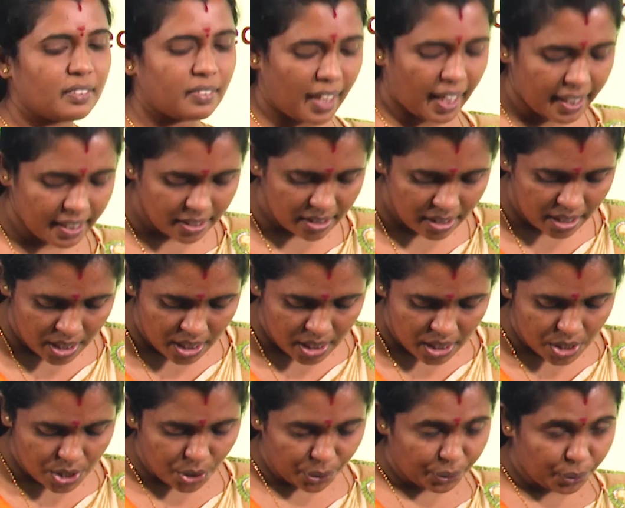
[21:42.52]
right?
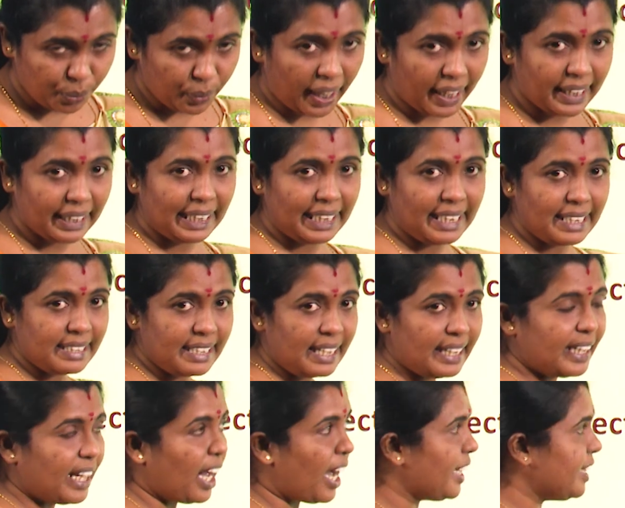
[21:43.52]
So you can
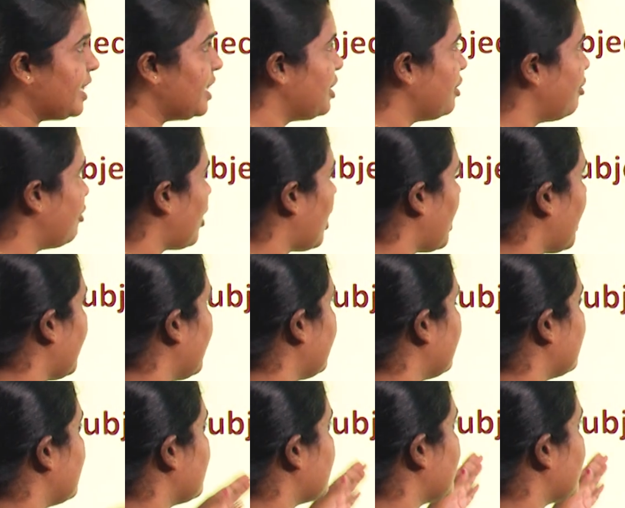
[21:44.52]
easily identify the